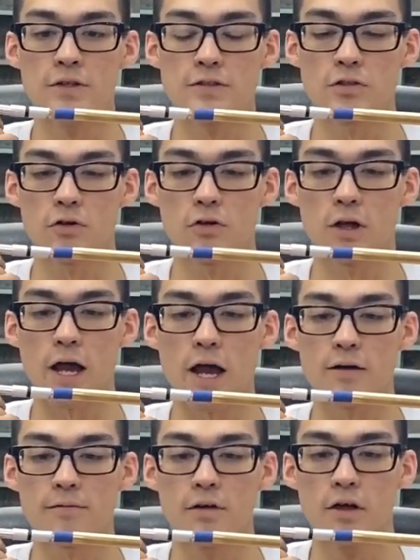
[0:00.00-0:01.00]
And so you'll
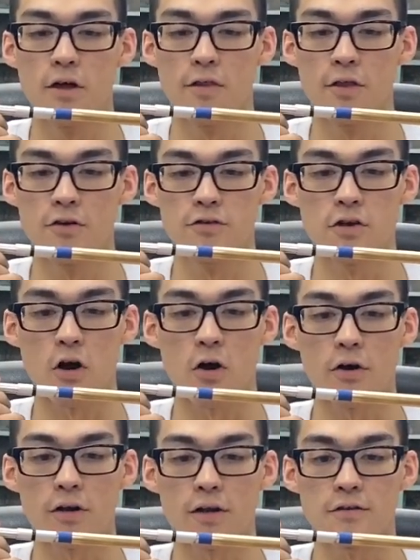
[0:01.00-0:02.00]
have the
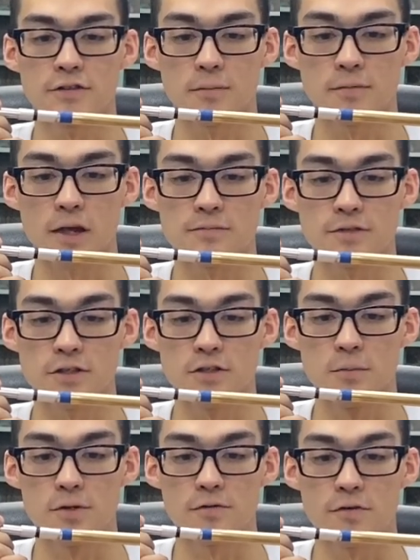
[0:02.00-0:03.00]
dart can sometimes get
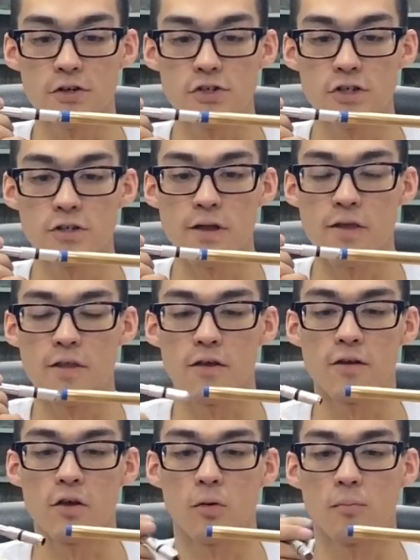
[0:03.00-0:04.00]
too much friction and
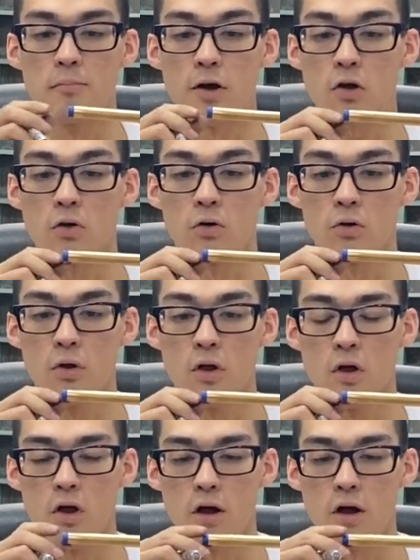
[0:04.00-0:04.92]
then it'll buckle